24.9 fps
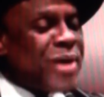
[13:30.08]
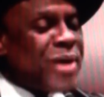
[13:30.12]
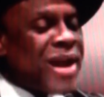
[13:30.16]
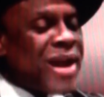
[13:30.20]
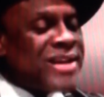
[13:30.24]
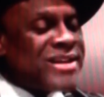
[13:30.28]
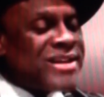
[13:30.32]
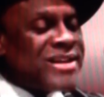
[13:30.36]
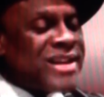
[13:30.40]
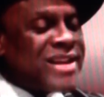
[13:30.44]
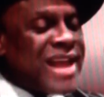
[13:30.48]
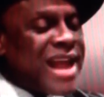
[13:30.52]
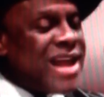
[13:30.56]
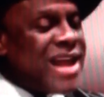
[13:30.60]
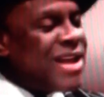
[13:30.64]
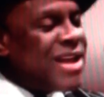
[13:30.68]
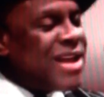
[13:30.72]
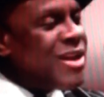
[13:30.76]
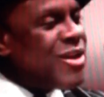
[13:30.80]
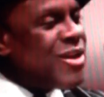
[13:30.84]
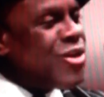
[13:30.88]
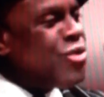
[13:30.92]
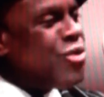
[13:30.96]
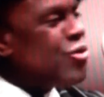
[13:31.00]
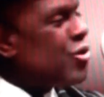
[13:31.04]
prior to that,
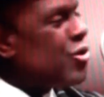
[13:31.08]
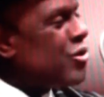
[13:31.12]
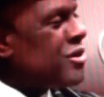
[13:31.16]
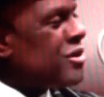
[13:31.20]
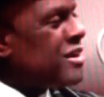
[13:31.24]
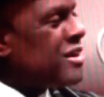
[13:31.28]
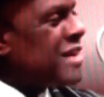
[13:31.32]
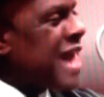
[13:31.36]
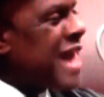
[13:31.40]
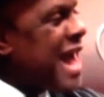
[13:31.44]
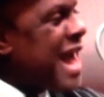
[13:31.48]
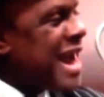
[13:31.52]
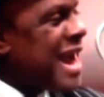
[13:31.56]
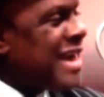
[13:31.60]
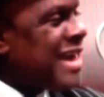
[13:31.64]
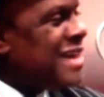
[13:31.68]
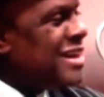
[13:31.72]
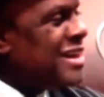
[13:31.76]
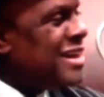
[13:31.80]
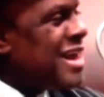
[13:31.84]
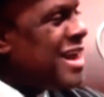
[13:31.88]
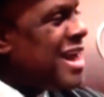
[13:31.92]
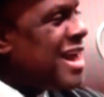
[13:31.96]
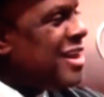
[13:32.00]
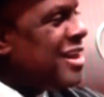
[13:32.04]
you weren't
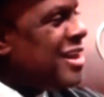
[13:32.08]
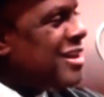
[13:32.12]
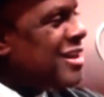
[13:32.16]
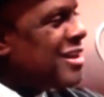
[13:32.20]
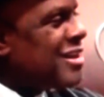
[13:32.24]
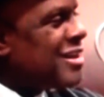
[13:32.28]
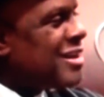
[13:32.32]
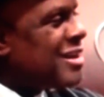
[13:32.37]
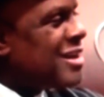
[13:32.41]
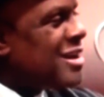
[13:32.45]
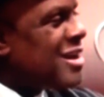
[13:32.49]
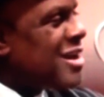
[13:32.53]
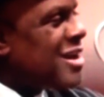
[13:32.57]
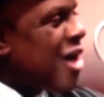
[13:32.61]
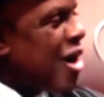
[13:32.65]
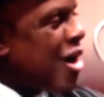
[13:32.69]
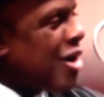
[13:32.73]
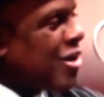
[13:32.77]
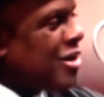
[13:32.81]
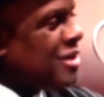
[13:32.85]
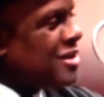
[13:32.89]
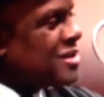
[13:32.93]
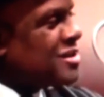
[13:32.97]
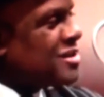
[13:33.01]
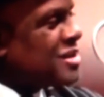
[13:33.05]
nine yet. Right. I was.
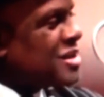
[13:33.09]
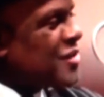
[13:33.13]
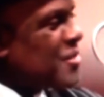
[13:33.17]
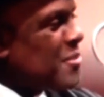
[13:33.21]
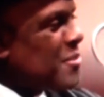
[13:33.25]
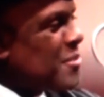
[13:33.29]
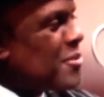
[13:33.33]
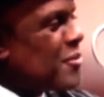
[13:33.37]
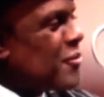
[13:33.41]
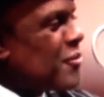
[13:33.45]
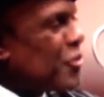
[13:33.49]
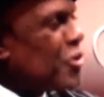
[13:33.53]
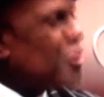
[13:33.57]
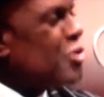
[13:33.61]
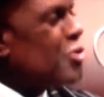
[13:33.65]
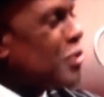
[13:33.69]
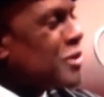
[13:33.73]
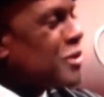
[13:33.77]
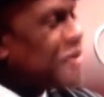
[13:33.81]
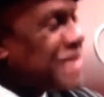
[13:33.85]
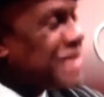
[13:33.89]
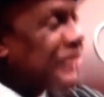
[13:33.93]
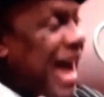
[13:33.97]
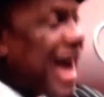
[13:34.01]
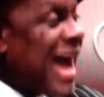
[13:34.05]
Nine. All this stuff happened before you
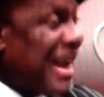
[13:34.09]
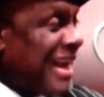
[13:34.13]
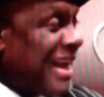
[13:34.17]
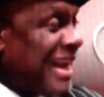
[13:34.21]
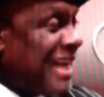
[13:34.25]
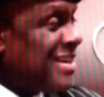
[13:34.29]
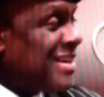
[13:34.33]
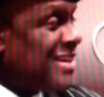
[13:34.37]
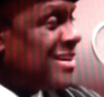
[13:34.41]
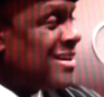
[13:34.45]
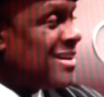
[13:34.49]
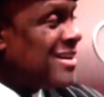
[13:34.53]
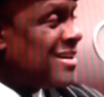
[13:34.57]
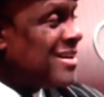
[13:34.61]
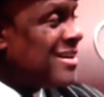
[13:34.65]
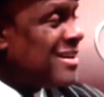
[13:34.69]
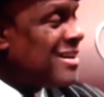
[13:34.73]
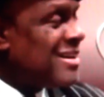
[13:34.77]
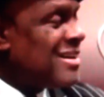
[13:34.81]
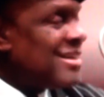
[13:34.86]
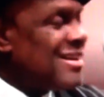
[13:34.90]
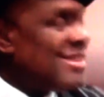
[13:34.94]
were nine. Yes, sir.